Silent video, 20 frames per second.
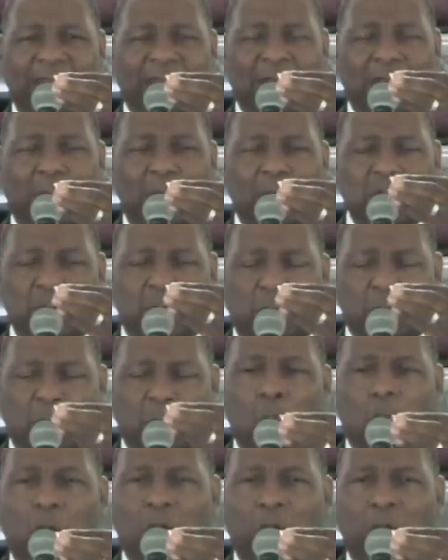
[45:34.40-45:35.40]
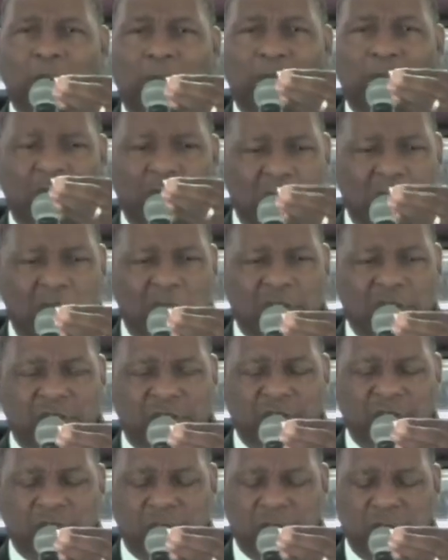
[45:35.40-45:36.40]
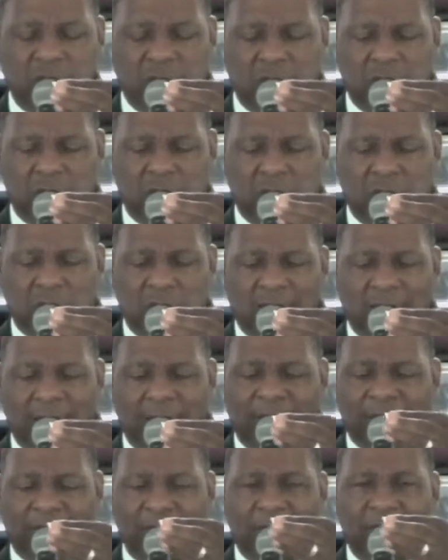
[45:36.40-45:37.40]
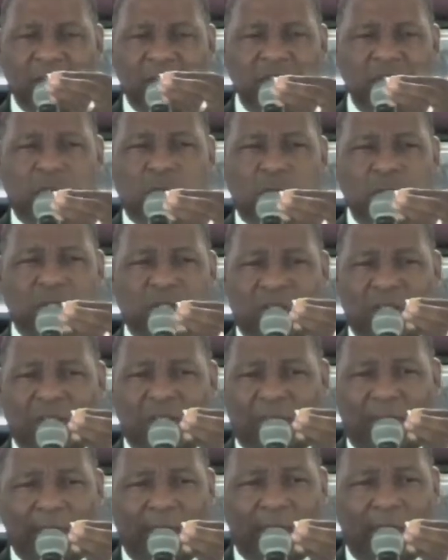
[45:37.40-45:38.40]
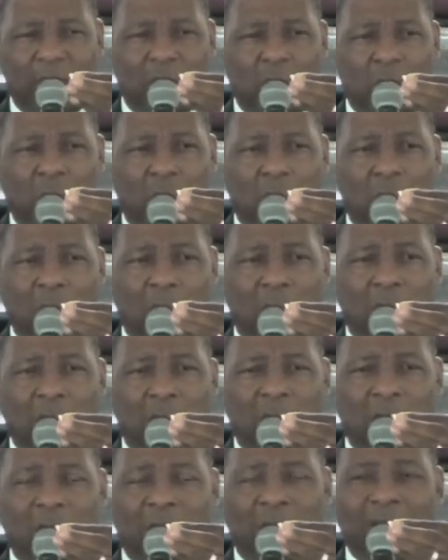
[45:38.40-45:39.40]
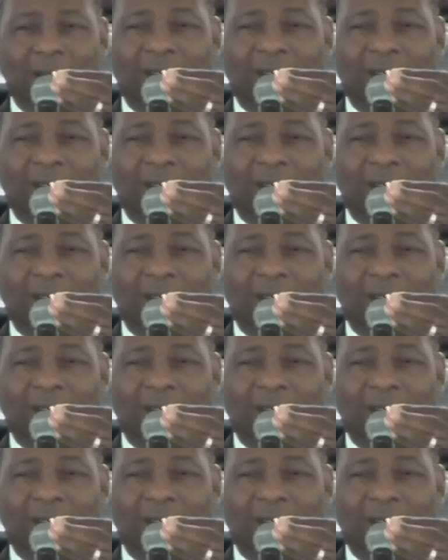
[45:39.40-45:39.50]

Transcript: was broken for us. And for this we say thank you. Let